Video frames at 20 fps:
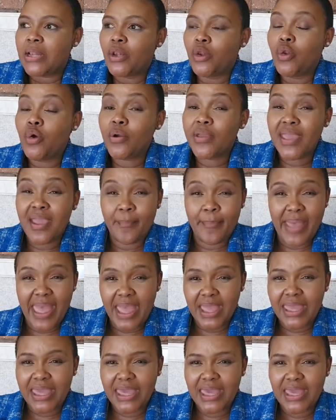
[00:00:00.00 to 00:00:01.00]
looking
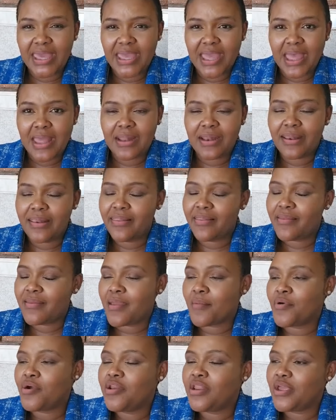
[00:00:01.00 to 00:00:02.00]
back
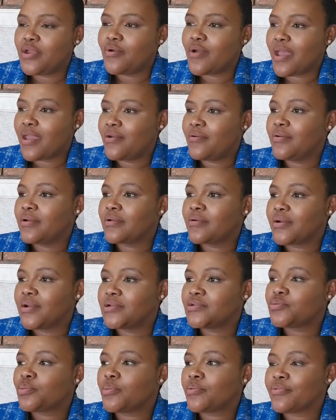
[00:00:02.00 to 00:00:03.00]
yabo leyo i
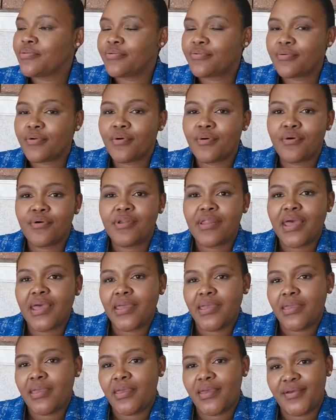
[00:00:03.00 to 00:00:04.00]
regret with all i
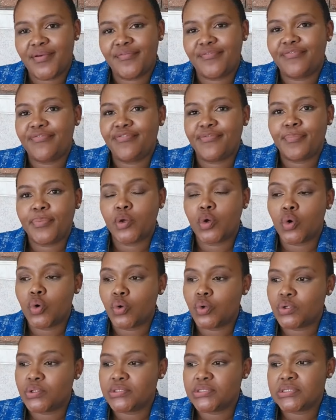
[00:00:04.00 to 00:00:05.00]
have
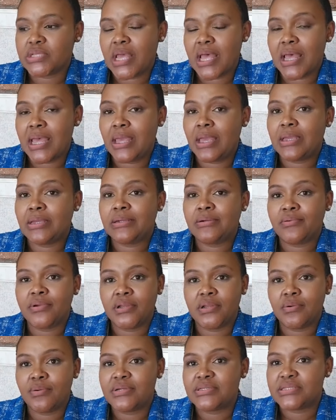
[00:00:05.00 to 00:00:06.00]
because i
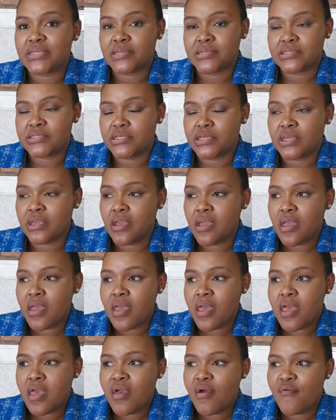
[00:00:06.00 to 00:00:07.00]
really was acting
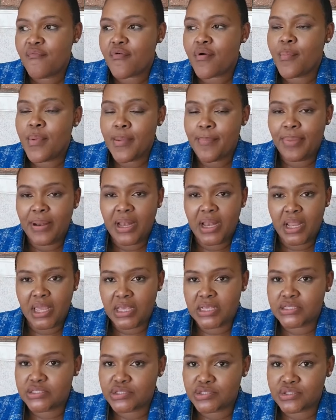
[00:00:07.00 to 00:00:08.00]
from a
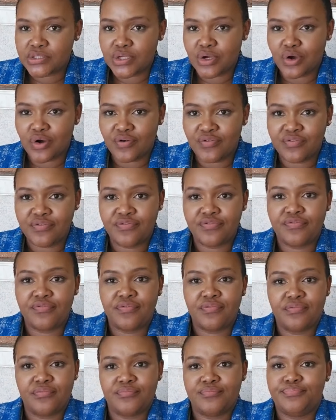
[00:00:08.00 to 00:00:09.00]
place of
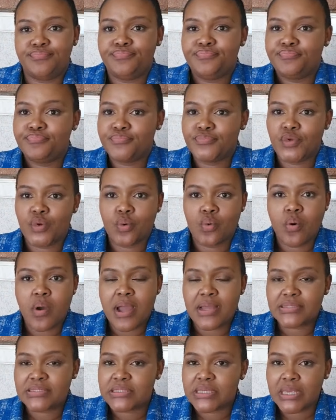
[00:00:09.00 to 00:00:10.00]

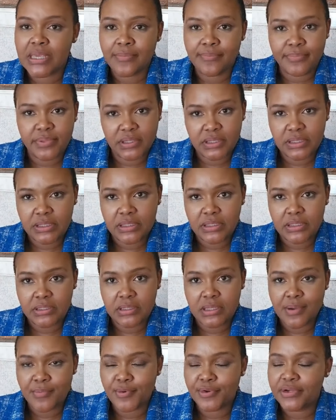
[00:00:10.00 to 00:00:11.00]
ukungathembi
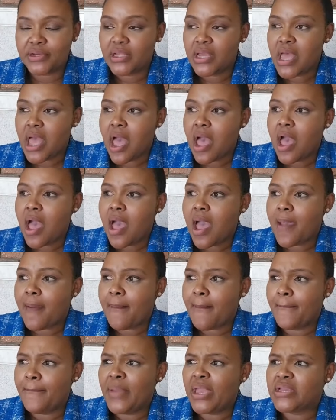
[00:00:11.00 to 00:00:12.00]
yabona
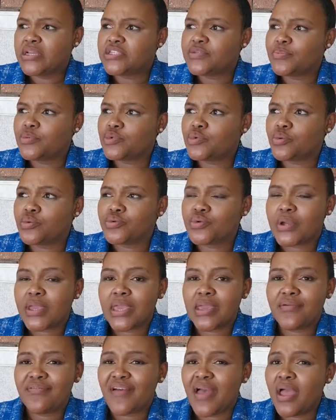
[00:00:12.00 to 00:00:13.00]
bengizibuza ukuthi
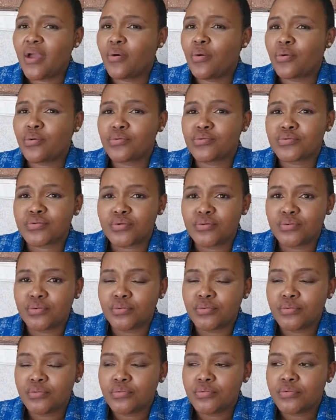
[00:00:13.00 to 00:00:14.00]
okay if i go to
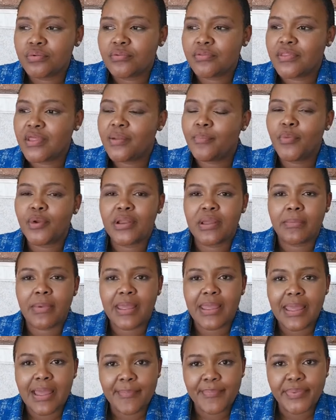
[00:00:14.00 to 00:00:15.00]
school then bona
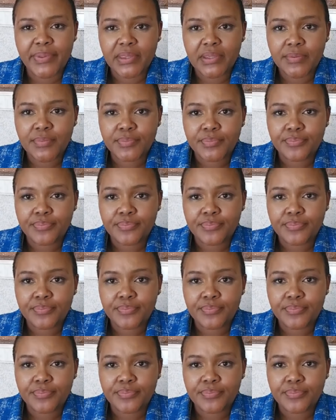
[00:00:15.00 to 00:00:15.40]
bayaphi